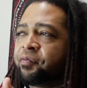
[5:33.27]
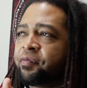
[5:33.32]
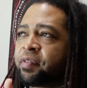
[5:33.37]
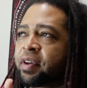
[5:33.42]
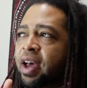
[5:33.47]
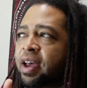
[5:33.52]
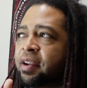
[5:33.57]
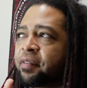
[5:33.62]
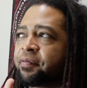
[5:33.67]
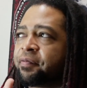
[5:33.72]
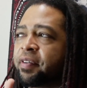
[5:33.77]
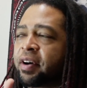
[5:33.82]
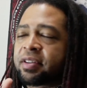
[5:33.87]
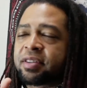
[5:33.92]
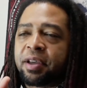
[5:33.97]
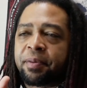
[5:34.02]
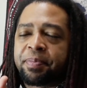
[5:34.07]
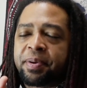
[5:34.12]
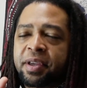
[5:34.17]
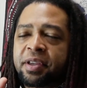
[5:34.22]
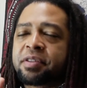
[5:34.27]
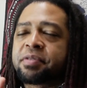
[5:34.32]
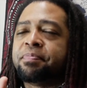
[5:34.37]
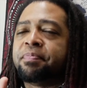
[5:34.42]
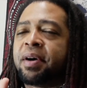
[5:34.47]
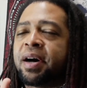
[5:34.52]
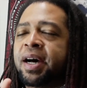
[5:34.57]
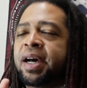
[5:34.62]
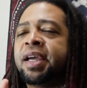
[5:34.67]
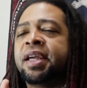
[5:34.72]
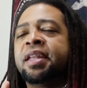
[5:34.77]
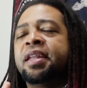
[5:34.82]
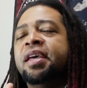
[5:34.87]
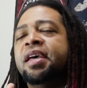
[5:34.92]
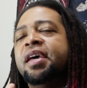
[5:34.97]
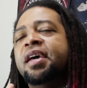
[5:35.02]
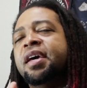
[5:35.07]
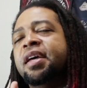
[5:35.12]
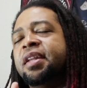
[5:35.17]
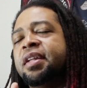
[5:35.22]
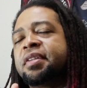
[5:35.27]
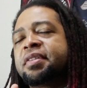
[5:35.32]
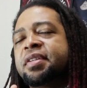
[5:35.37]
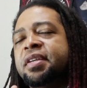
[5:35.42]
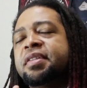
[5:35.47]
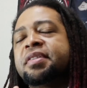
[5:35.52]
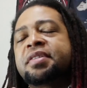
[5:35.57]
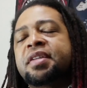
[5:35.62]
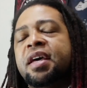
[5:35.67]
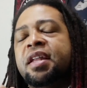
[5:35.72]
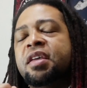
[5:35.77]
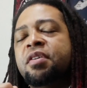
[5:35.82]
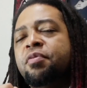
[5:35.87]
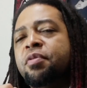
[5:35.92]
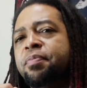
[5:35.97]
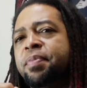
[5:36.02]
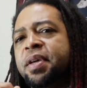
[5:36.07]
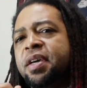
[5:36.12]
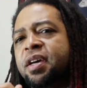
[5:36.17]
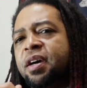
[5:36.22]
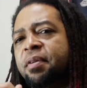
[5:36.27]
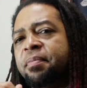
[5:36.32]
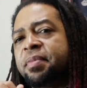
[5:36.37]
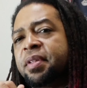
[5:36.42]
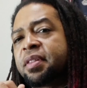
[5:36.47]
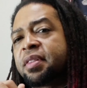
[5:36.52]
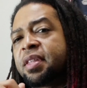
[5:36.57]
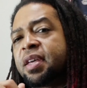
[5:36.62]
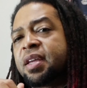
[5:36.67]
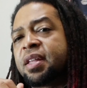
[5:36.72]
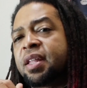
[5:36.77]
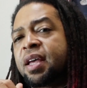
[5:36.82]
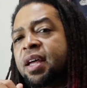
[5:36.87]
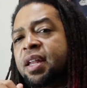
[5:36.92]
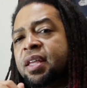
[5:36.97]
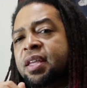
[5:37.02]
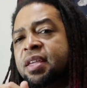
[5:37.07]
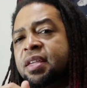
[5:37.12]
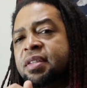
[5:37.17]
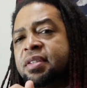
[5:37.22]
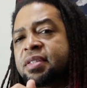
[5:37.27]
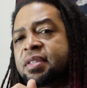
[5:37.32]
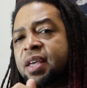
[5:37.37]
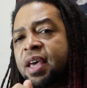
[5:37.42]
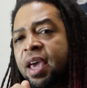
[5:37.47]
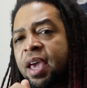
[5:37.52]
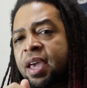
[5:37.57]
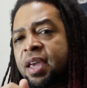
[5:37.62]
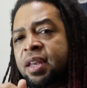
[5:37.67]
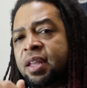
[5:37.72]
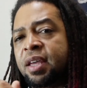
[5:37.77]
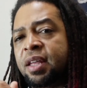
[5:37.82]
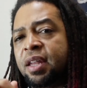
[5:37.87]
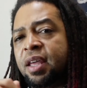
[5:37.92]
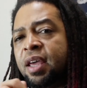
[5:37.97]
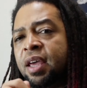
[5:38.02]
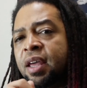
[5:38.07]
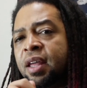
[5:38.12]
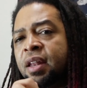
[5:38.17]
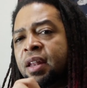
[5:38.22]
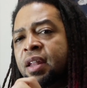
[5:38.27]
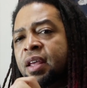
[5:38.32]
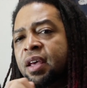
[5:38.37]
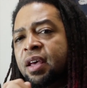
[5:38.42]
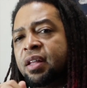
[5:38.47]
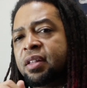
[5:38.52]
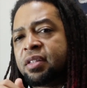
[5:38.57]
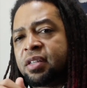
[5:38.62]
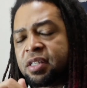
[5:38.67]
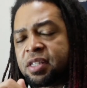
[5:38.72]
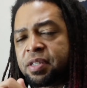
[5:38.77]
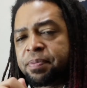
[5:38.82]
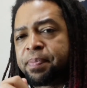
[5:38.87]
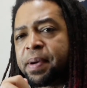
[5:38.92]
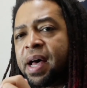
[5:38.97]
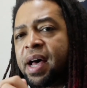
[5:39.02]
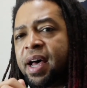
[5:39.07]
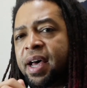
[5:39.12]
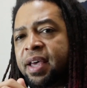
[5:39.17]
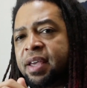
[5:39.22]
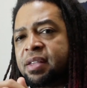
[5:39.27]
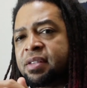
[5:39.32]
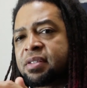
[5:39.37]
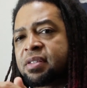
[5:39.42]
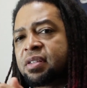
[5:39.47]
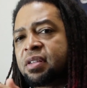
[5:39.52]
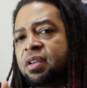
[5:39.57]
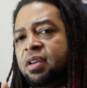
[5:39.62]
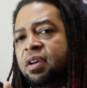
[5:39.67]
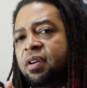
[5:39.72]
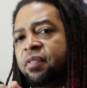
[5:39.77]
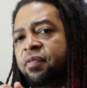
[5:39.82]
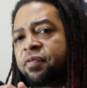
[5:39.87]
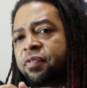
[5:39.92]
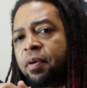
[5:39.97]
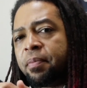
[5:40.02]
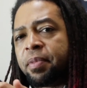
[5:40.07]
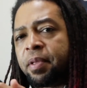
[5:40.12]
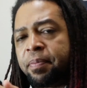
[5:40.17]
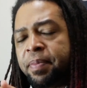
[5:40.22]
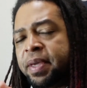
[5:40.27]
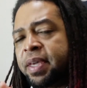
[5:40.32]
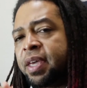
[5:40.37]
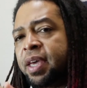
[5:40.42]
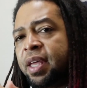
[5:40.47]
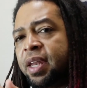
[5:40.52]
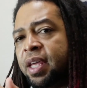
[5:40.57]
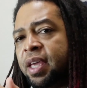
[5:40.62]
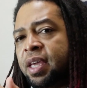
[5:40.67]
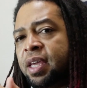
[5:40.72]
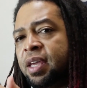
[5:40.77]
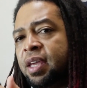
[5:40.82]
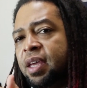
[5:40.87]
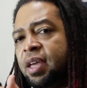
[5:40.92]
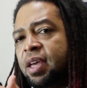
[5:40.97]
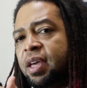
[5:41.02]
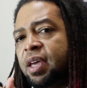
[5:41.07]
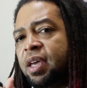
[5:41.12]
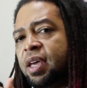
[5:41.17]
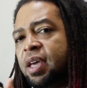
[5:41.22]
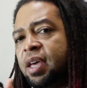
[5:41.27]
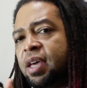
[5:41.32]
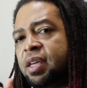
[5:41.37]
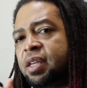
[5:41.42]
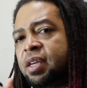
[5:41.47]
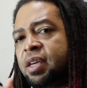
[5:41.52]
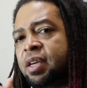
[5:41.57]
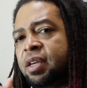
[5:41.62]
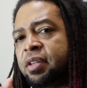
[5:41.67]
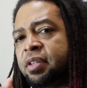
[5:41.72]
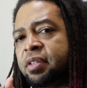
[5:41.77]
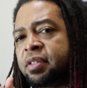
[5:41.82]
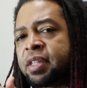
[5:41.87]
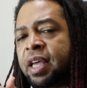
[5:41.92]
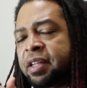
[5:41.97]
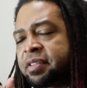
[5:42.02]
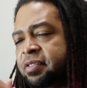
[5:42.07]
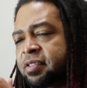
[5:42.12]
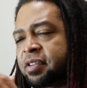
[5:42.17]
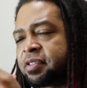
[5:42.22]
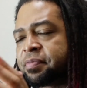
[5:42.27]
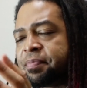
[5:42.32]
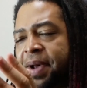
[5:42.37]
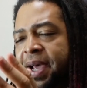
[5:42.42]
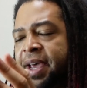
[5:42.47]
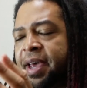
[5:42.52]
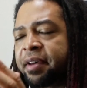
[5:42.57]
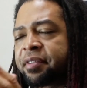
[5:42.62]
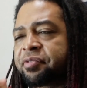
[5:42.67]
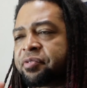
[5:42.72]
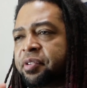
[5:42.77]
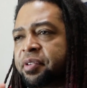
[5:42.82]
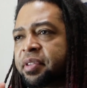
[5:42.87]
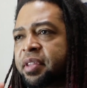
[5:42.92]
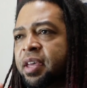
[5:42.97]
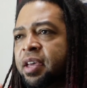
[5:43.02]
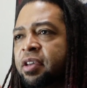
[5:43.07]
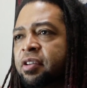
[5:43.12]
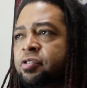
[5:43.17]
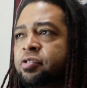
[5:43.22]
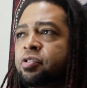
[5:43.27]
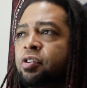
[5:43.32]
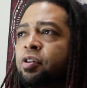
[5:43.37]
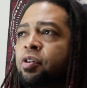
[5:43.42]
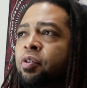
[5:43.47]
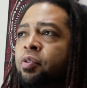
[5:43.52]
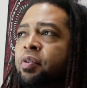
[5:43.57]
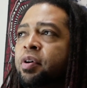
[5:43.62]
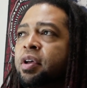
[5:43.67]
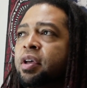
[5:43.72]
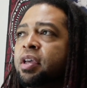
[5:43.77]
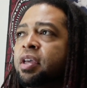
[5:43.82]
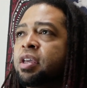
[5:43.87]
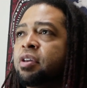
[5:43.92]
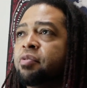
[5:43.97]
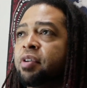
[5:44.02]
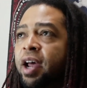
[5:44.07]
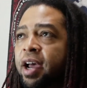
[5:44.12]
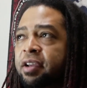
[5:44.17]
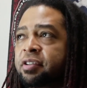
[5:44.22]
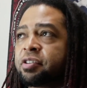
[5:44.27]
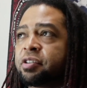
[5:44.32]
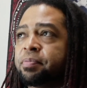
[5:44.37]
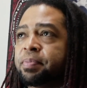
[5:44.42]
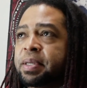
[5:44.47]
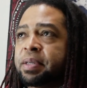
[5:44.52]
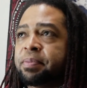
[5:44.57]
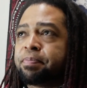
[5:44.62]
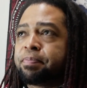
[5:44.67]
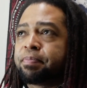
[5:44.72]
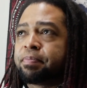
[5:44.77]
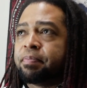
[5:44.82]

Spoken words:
kind of fucked up his mind, in the sense that he would become the thing that he's hated and despised from the beginning. That's just my extra thing. So he would actually be